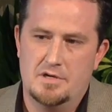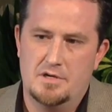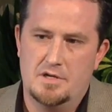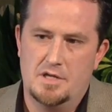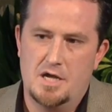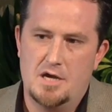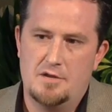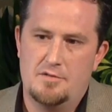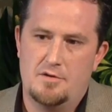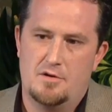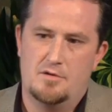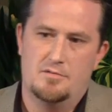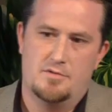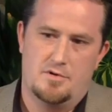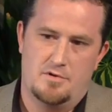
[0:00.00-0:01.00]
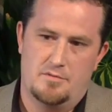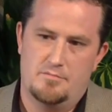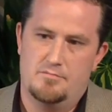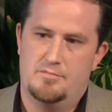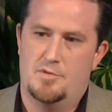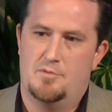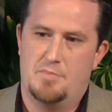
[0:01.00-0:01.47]
a lot of
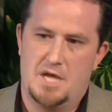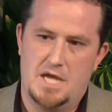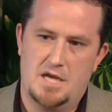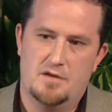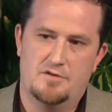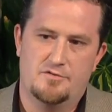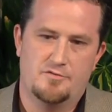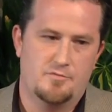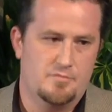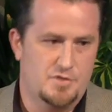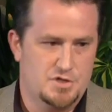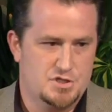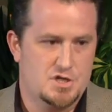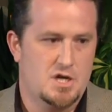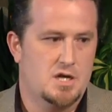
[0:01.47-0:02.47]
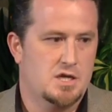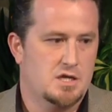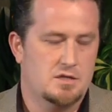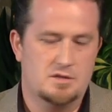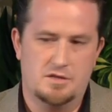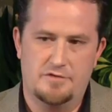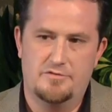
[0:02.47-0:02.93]
their pain is from the shunning
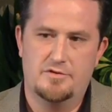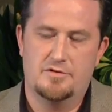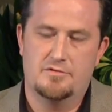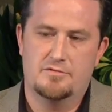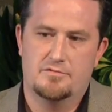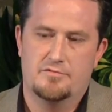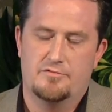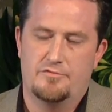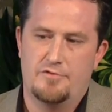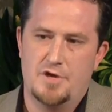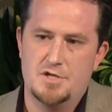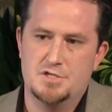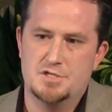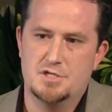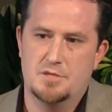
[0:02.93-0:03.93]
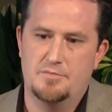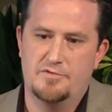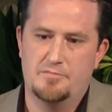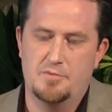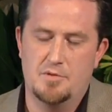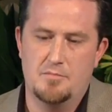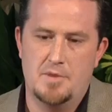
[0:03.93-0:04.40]
and leaving
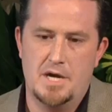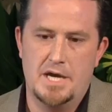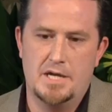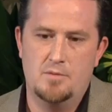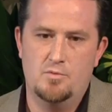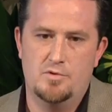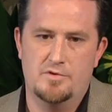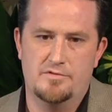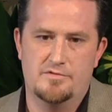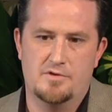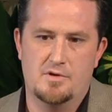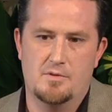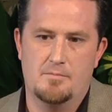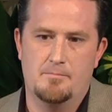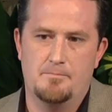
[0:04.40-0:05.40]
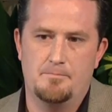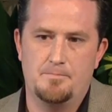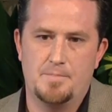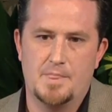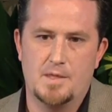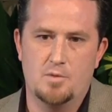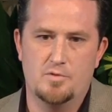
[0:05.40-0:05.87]
friendships. But mine was
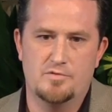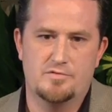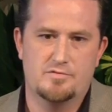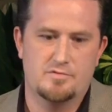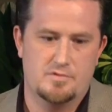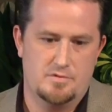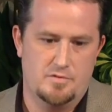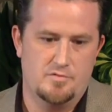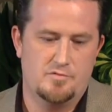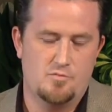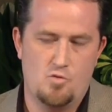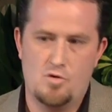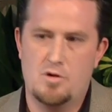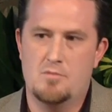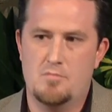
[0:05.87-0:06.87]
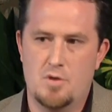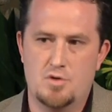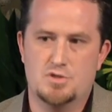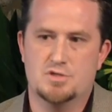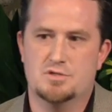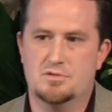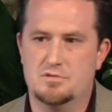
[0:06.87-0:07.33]
it was more
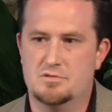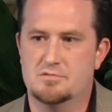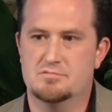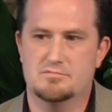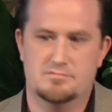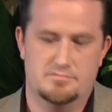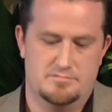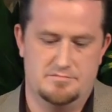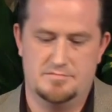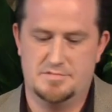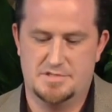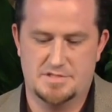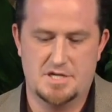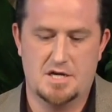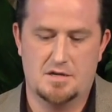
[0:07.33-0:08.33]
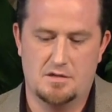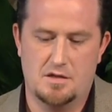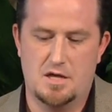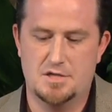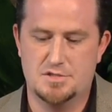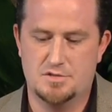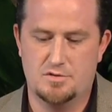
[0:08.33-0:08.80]
emotional,
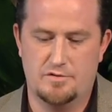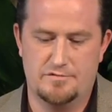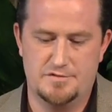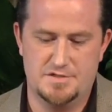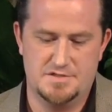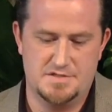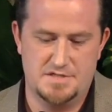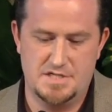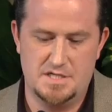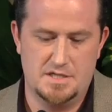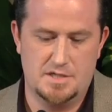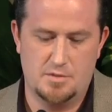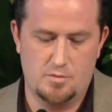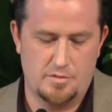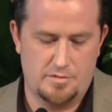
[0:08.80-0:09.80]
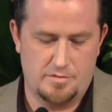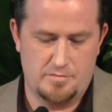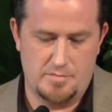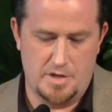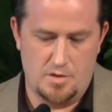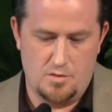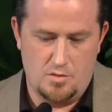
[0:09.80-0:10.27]
psychological, of just dealing with
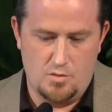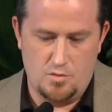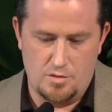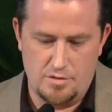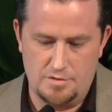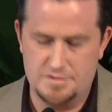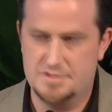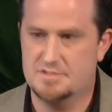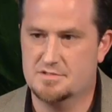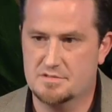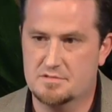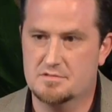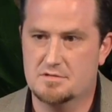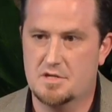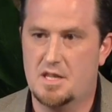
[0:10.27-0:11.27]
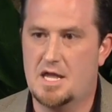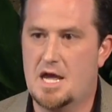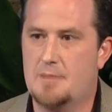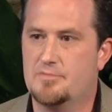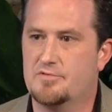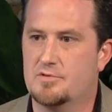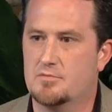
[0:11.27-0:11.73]
my whole world just
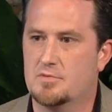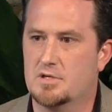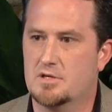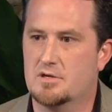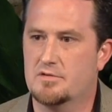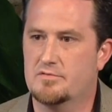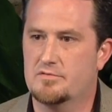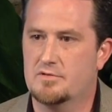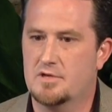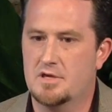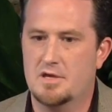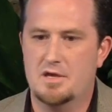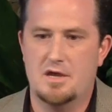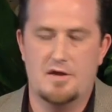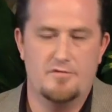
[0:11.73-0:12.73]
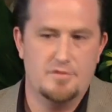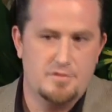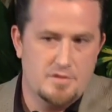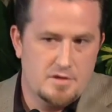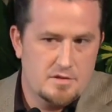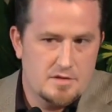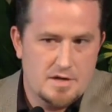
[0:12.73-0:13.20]
collapsing because
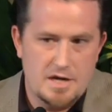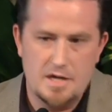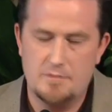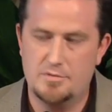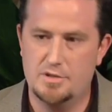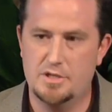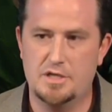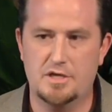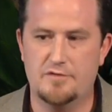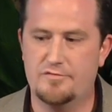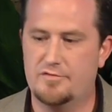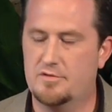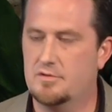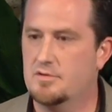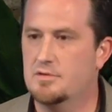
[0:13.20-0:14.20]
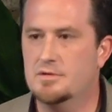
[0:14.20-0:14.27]
everything that I had believed,